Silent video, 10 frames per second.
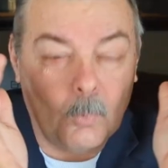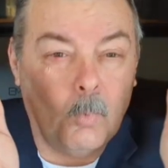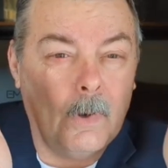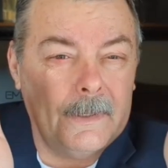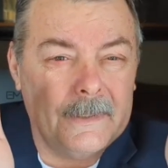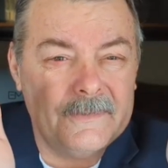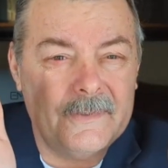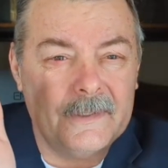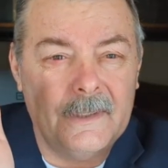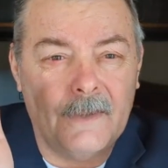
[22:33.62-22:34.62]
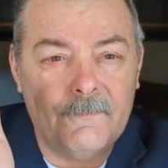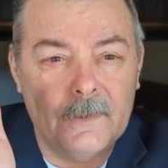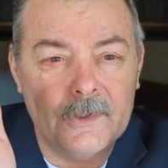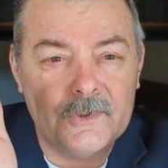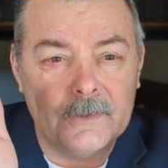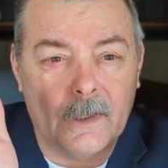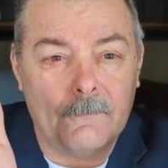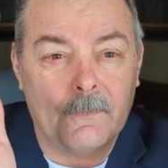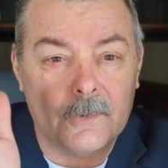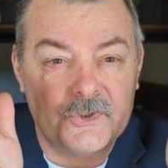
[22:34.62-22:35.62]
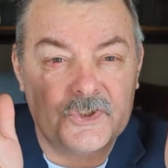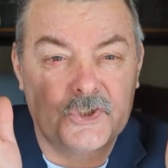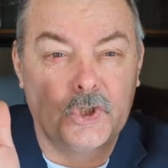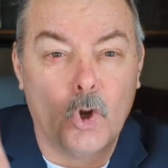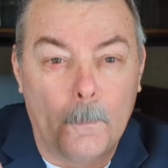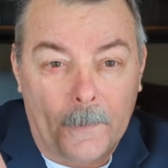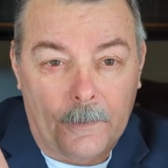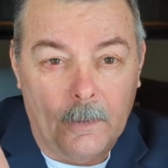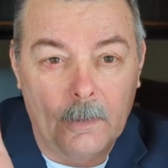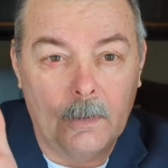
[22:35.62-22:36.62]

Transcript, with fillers: What is the definition of stupid?